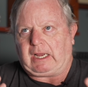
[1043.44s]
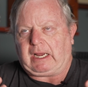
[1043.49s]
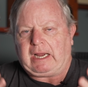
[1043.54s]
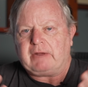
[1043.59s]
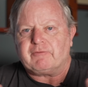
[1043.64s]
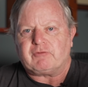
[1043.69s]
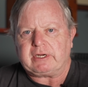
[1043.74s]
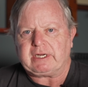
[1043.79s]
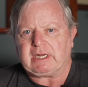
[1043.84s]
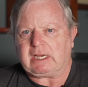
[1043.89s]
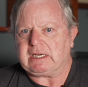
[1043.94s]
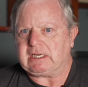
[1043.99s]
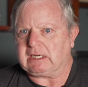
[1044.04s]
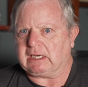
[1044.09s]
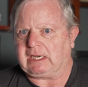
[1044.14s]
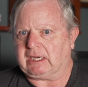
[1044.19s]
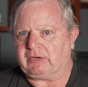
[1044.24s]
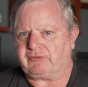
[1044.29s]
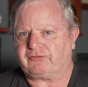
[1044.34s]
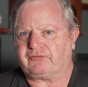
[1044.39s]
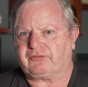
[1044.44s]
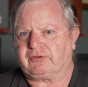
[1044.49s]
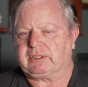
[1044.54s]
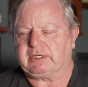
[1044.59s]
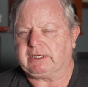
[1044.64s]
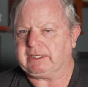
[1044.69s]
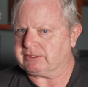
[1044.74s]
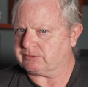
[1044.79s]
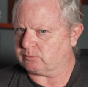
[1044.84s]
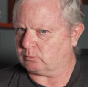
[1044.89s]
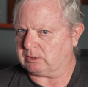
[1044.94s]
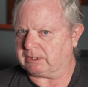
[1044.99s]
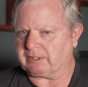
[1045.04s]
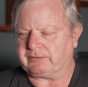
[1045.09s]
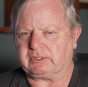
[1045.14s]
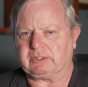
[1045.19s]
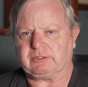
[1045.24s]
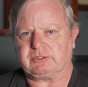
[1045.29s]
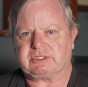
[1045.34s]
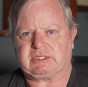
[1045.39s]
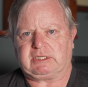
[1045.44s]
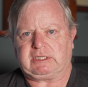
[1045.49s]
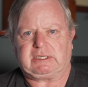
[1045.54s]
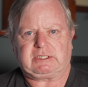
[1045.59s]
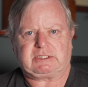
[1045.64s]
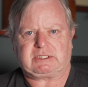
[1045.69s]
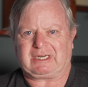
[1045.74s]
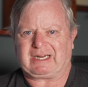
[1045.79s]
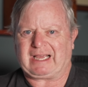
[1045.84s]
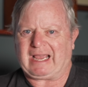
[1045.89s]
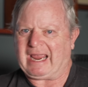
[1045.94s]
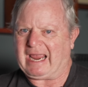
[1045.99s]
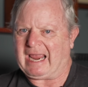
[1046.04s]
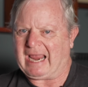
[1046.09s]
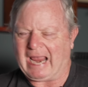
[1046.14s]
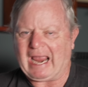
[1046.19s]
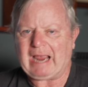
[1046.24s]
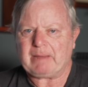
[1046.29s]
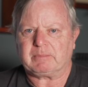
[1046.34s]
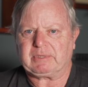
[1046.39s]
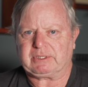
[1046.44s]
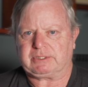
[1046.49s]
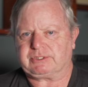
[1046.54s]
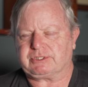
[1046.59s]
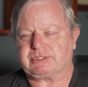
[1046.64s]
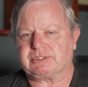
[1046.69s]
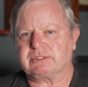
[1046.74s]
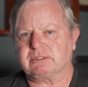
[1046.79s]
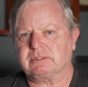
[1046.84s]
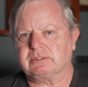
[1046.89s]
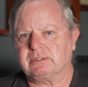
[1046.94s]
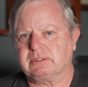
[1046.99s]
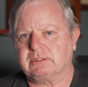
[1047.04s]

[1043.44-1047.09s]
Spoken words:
everyday life is one of those things that hammers.